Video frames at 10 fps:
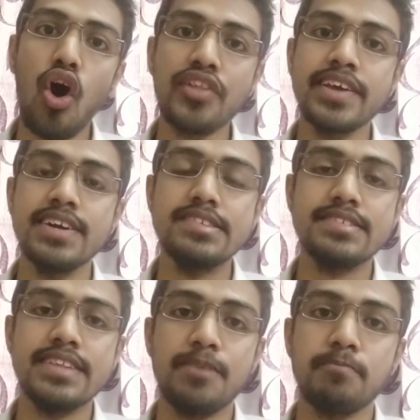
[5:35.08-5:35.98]
on
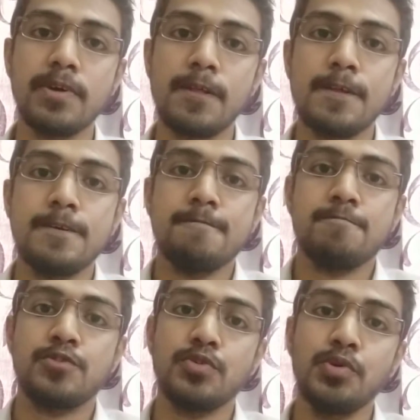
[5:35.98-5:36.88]
his name.
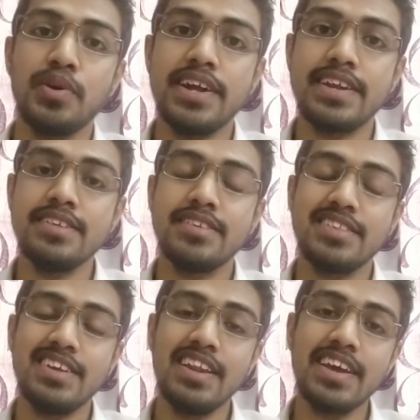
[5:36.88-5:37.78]
So it is
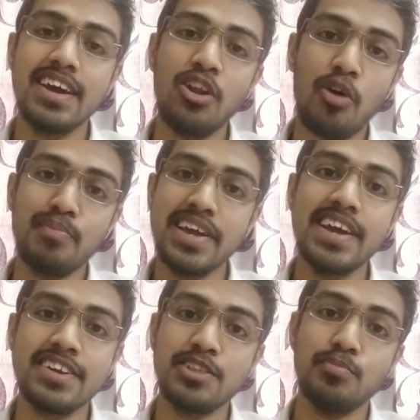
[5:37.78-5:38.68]
the legal
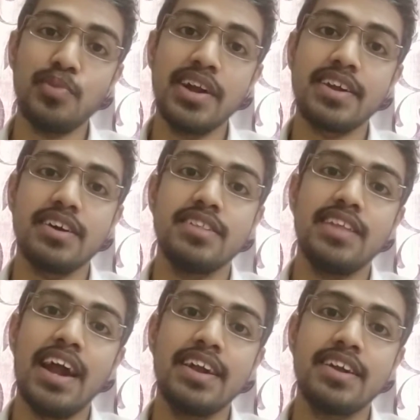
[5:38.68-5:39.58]
obligation, but
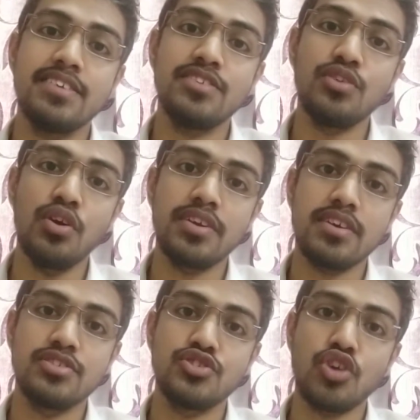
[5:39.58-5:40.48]
that does
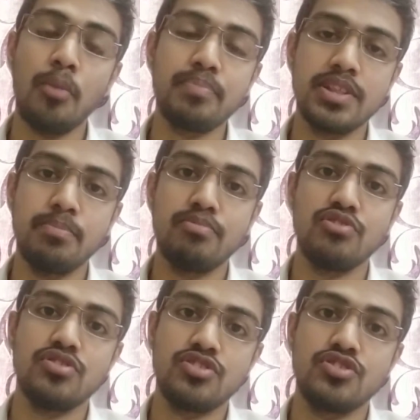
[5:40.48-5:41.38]
not stop the
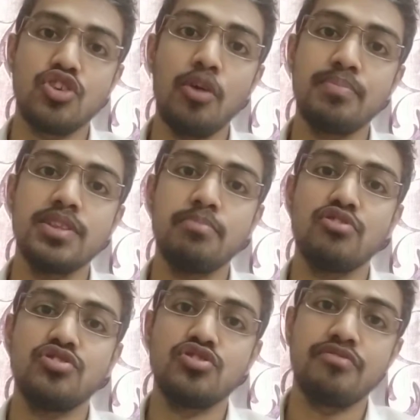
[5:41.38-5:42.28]

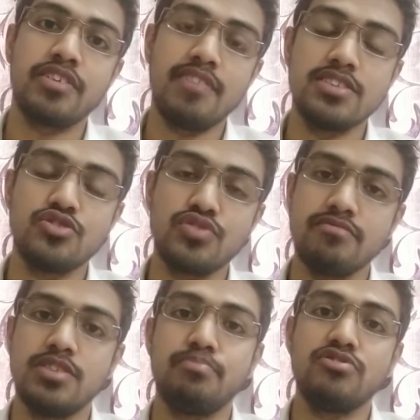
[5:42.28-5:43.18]
process of transfer.
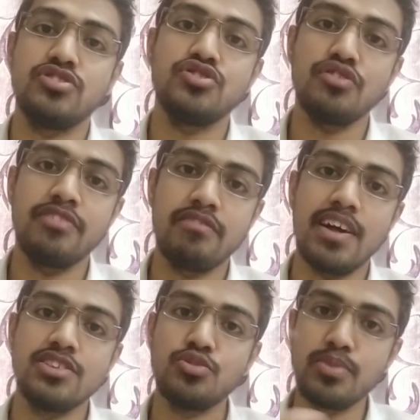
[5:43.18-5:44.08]
The process of
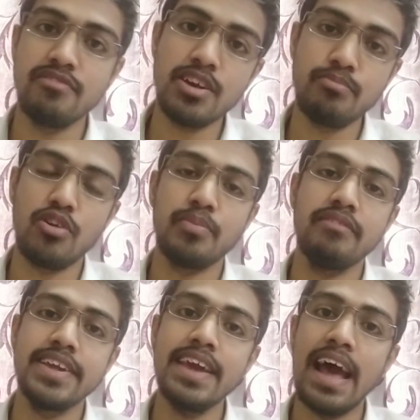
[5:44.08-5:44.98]
transferring
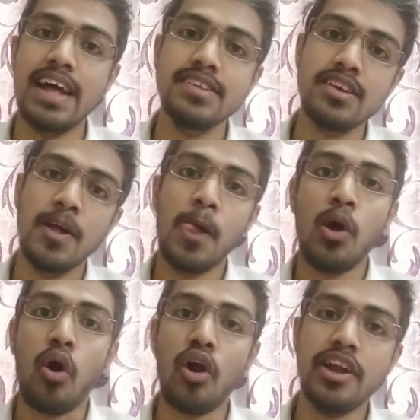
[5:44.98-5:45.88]
property has
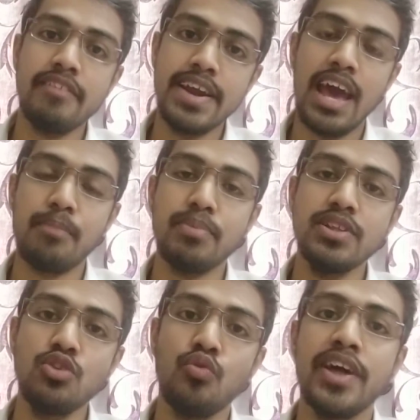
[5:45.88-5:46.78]
already
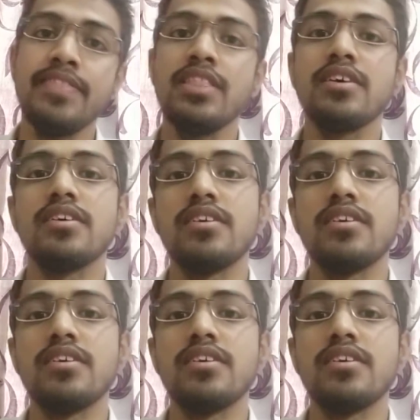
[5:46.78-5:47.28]
happened when